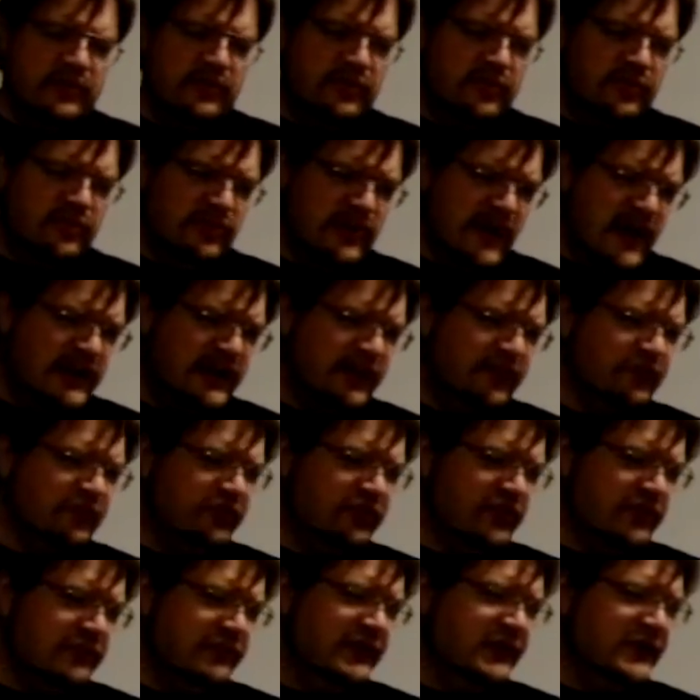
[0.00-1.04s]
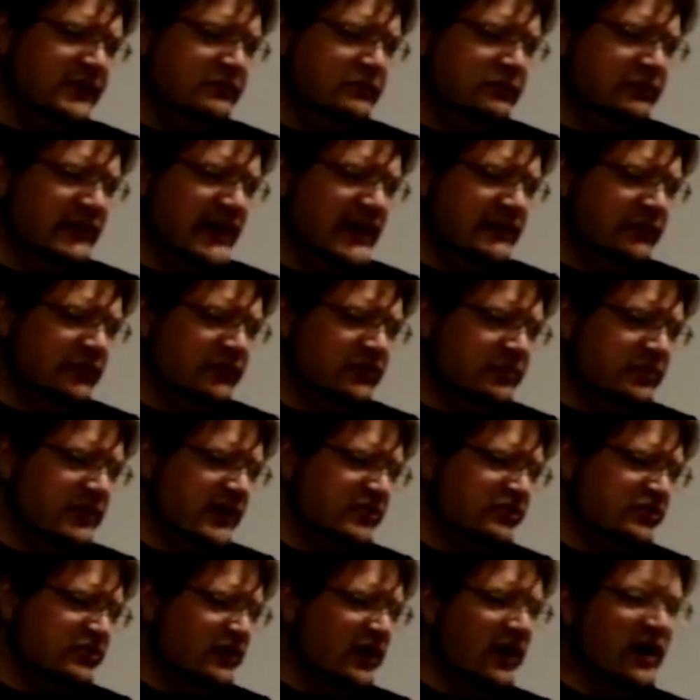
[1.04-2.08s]
that isn't something you can blame on
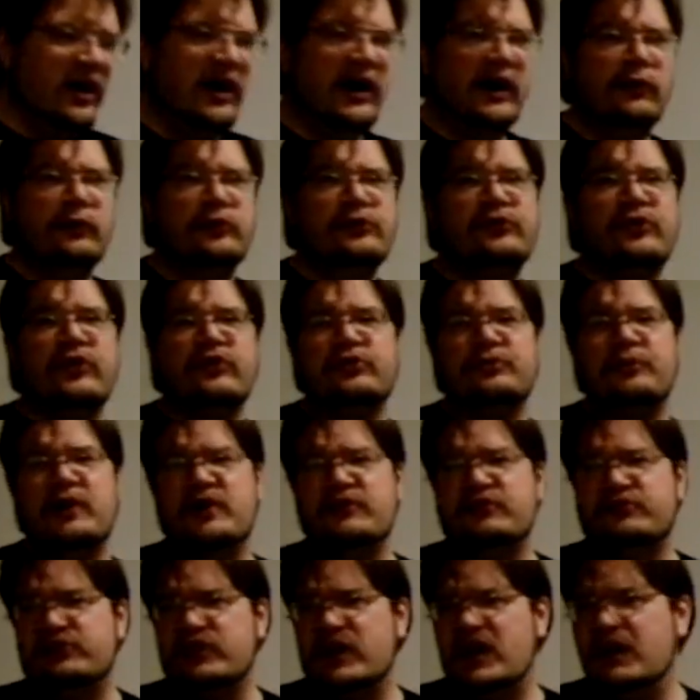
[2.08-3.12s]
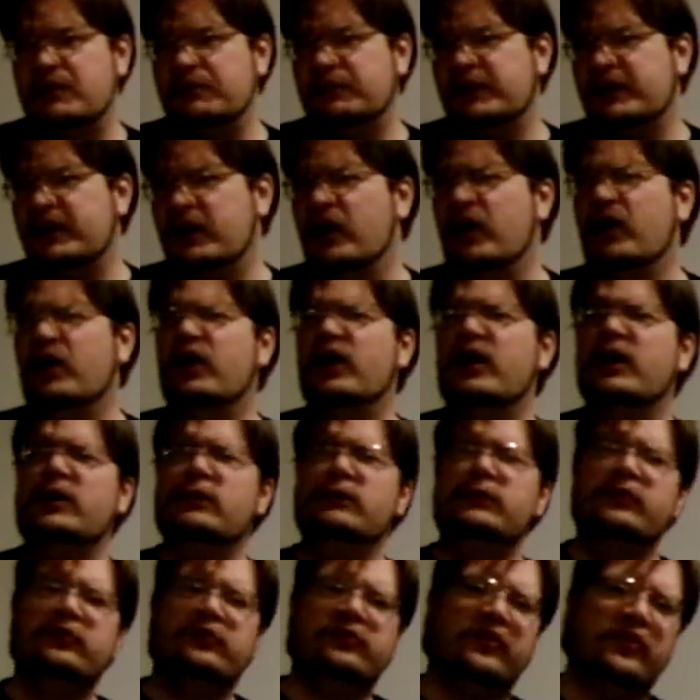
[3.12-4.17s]
depression. Oh, it was because of my family. Oh, it
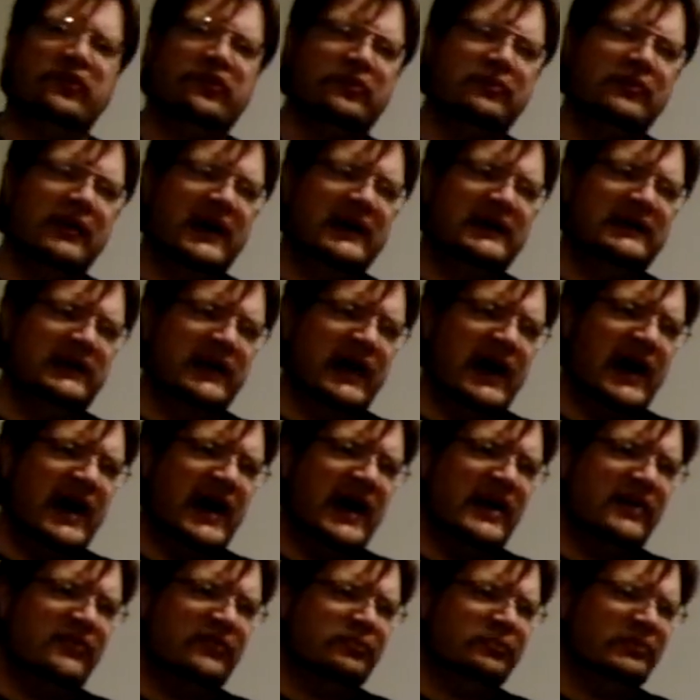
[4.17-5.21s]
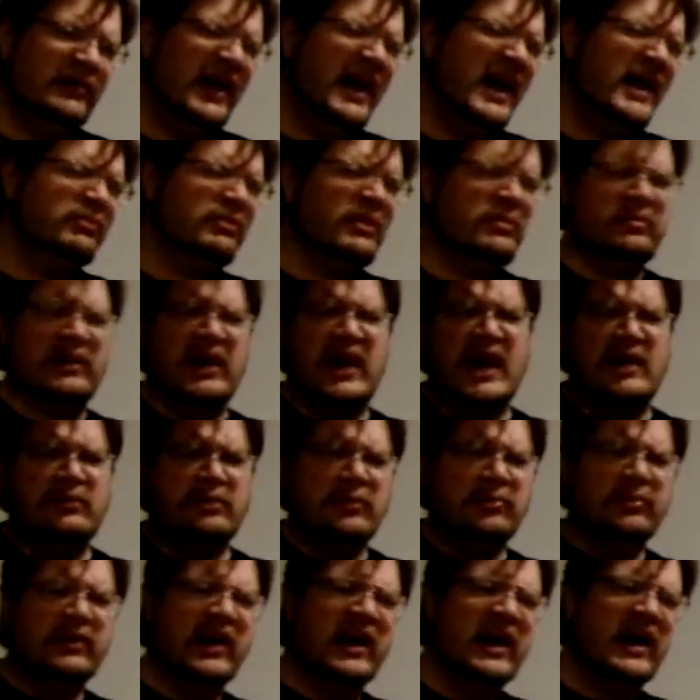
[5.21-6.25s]
was because of my life. Blah, blah, blah, blah,
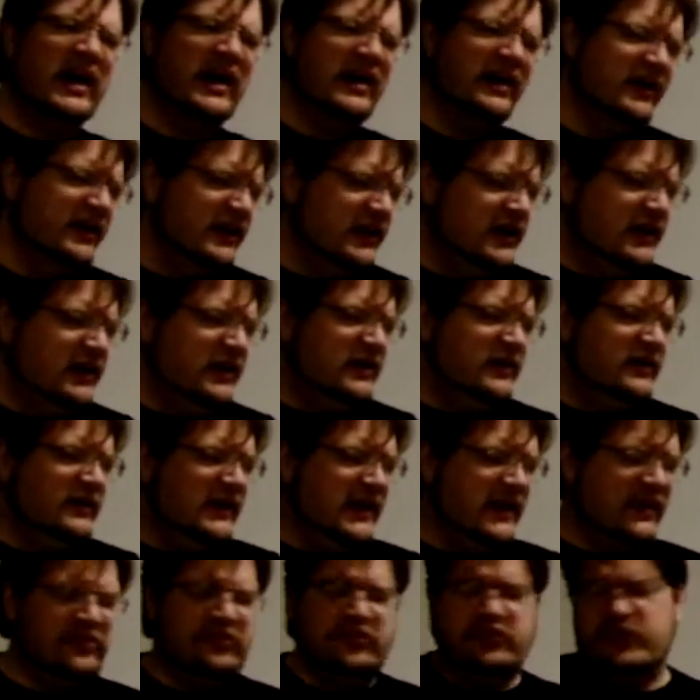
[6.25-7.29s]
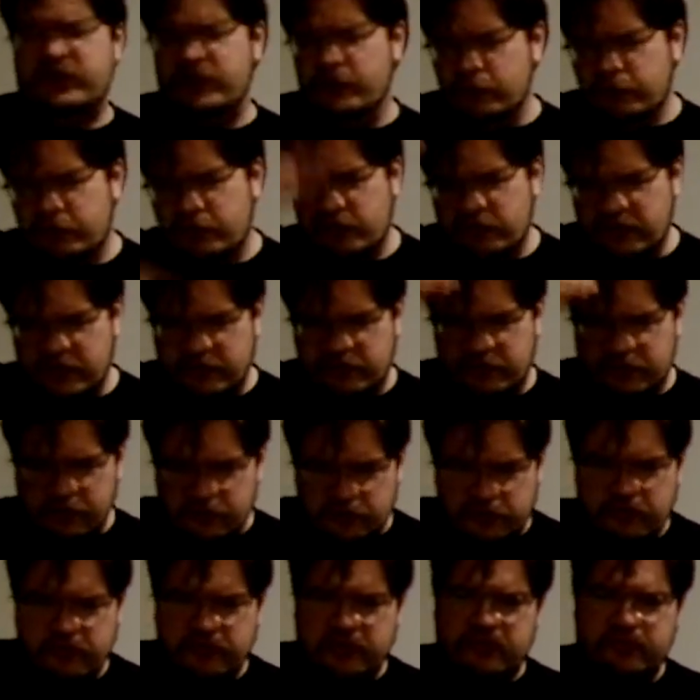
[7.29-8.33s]
blah. Excuses,
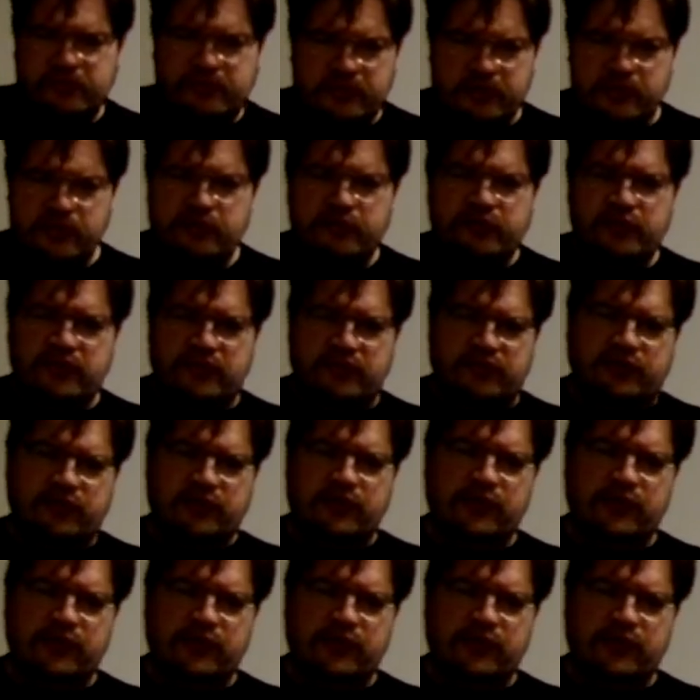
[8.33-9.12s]
excuses, excuses.